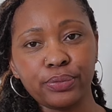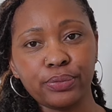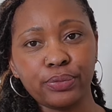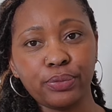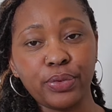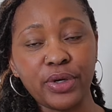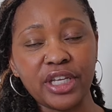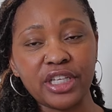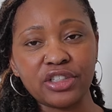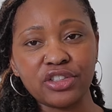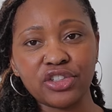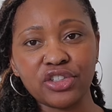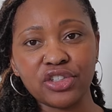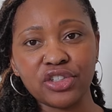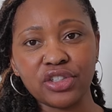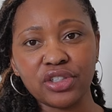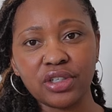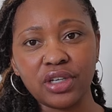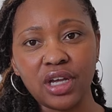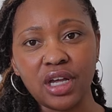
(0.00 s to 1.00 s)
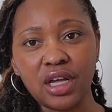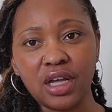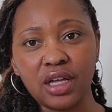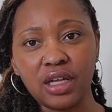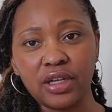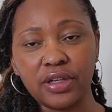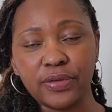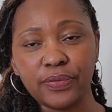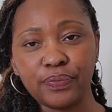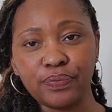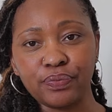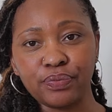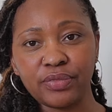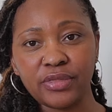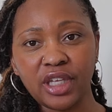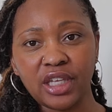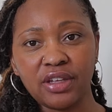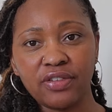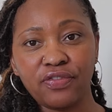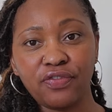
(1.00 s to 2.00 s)
which
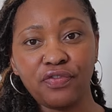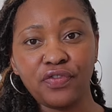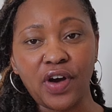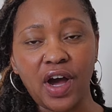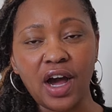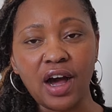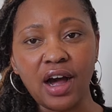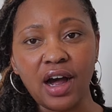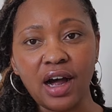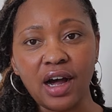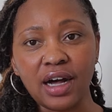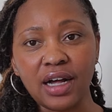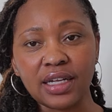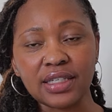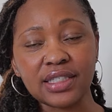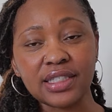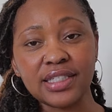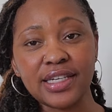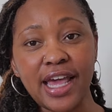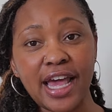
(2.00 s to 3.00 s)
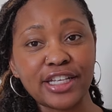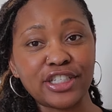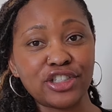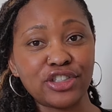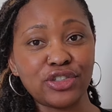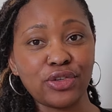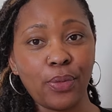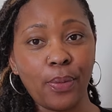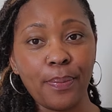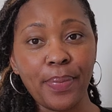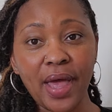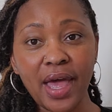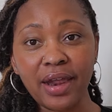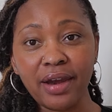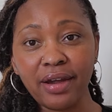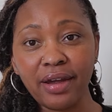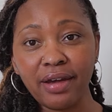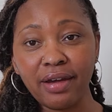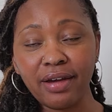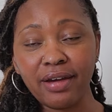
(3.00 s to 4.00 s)
Faja snatches you
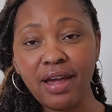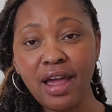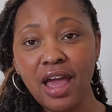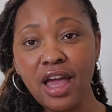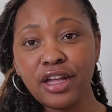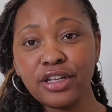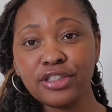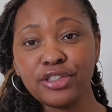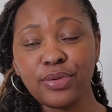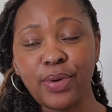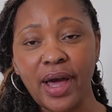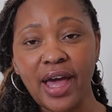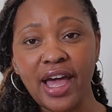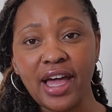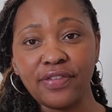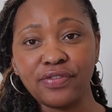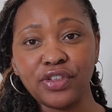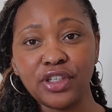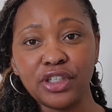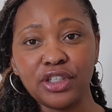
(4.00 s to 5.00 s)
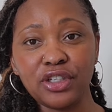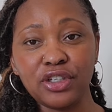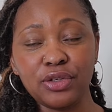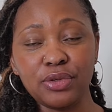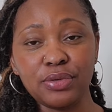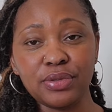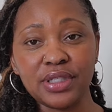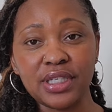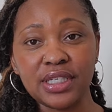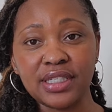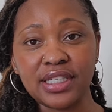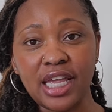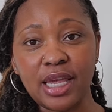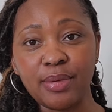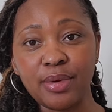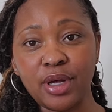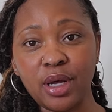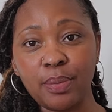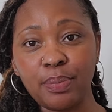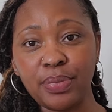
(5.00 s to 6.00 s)
better? Do I have to use the
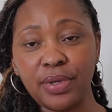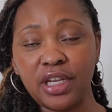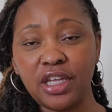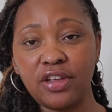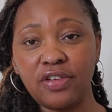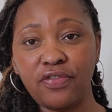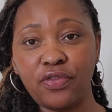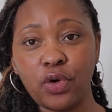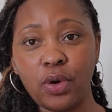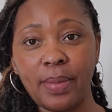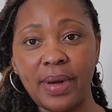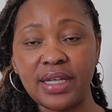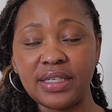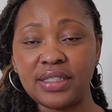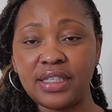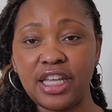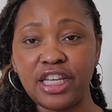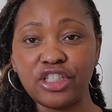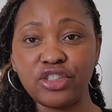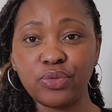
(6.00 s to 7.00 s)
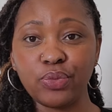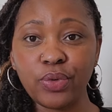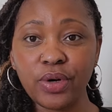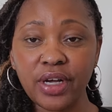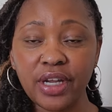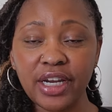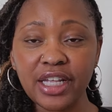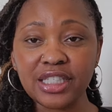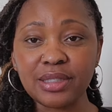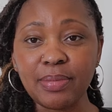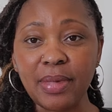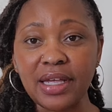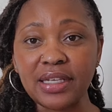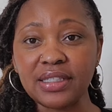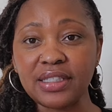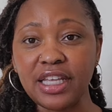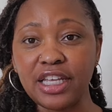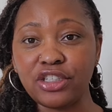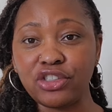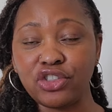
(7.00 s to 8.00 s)
same company for my stage 1 as my
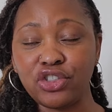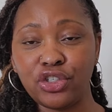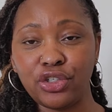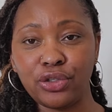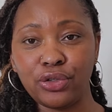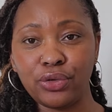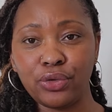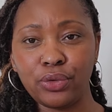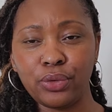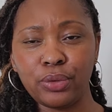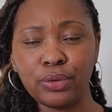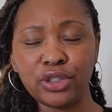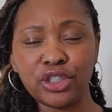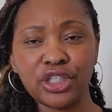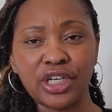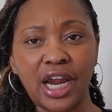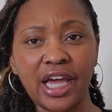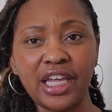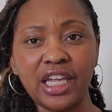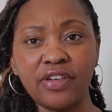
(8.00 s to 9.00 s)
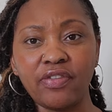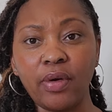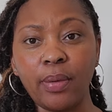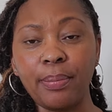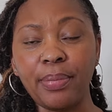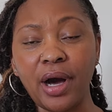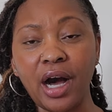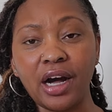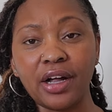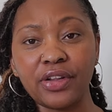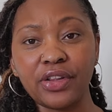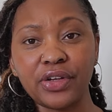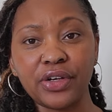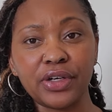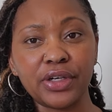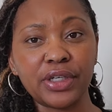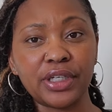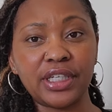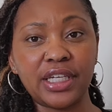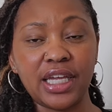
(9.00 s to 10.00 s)
stage 2? Should I even
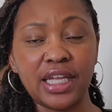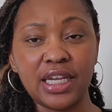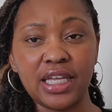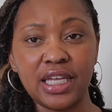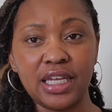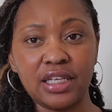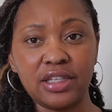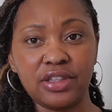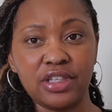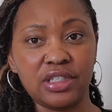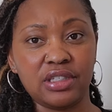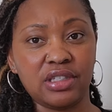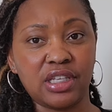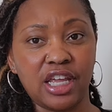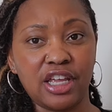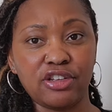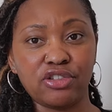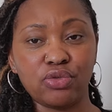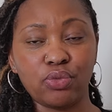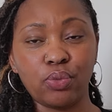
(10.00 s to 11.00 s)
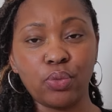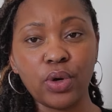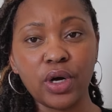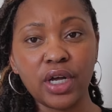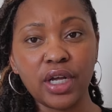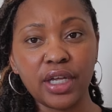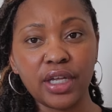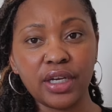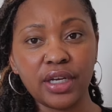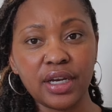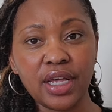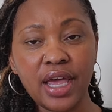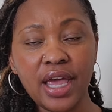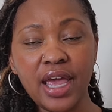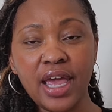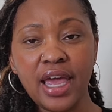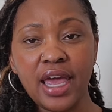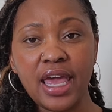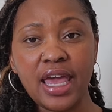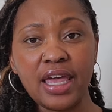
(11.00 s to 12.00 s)
bother getting the stage 1
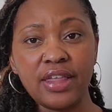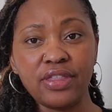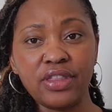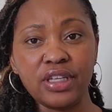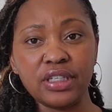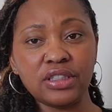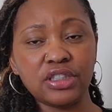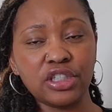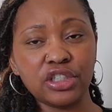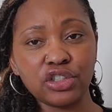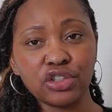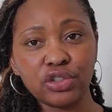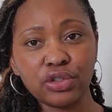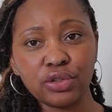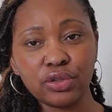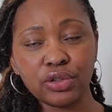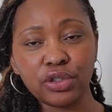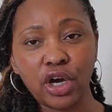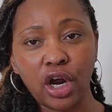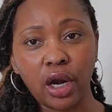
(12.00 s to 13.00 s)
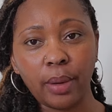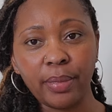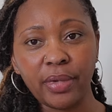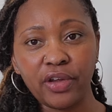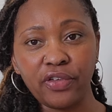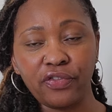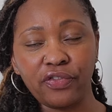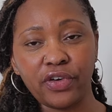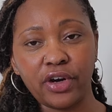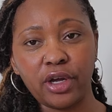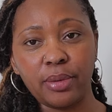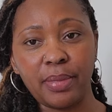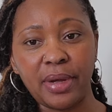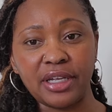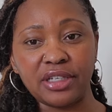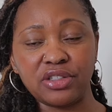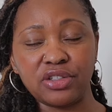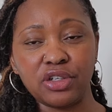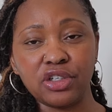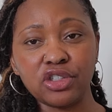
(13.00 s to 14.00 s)
and the additional garment from my
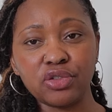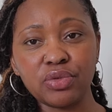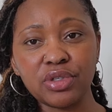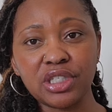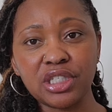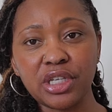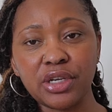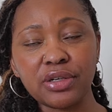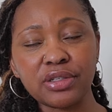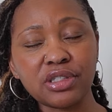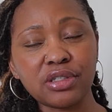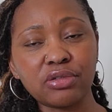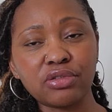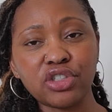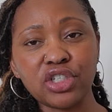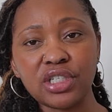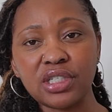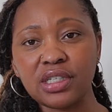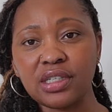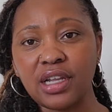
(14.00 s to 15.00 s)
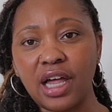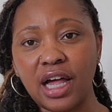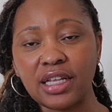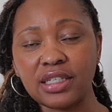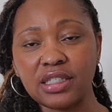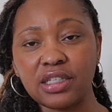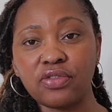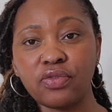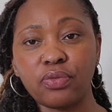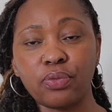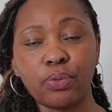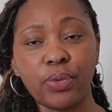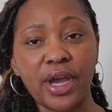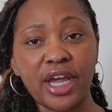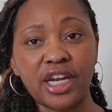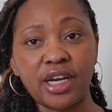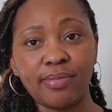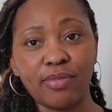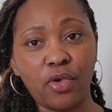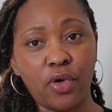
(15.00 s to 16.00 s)
surgery center? So just lots of
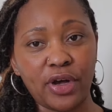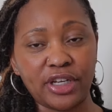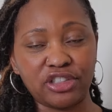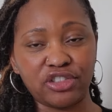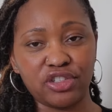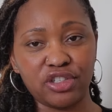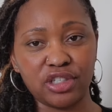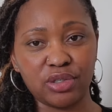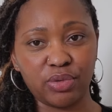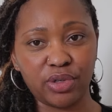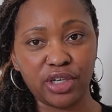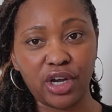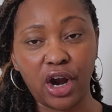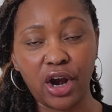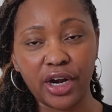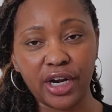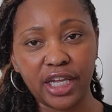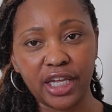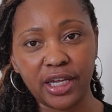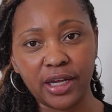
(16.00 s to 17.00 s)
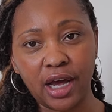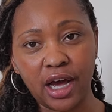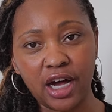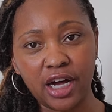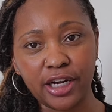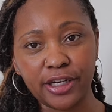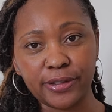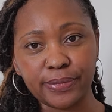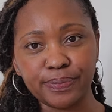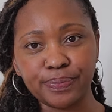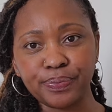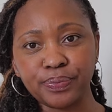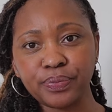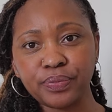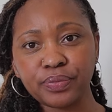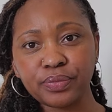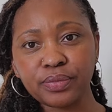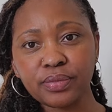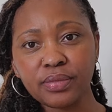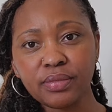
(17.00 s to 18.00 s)
random questions regarding
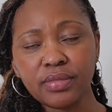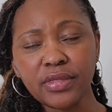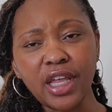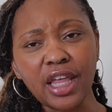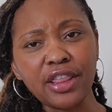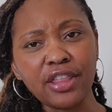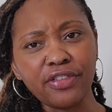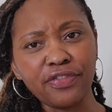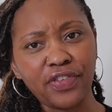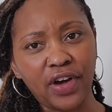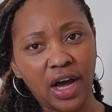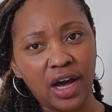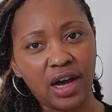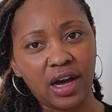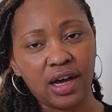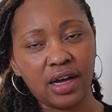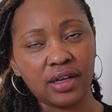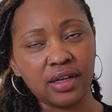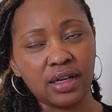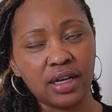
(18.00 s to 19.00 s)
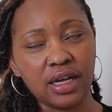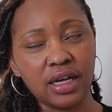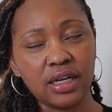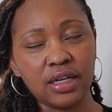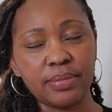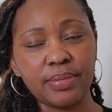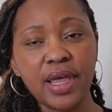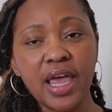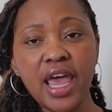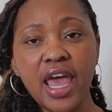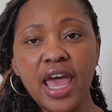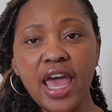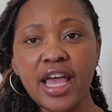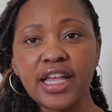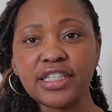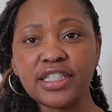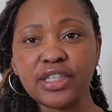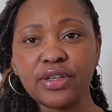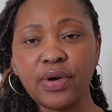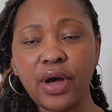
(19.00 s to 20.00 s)
the Faja.
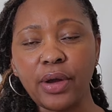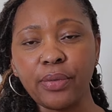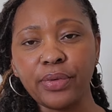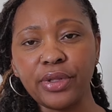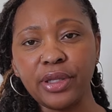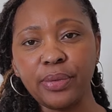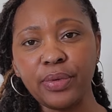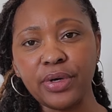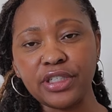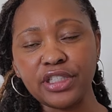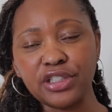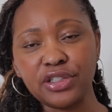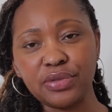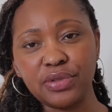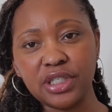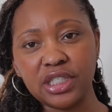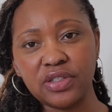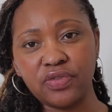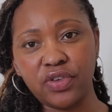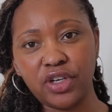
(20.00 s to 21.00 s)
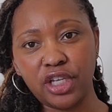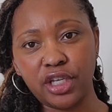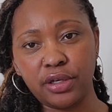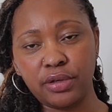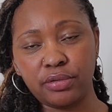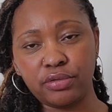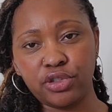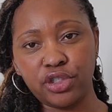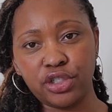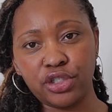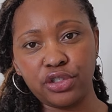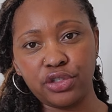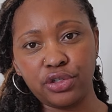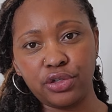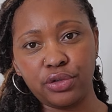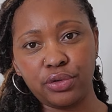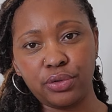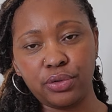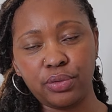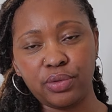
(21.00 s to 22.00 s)
And so I really want to do this video just
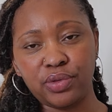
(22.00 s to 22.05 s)
to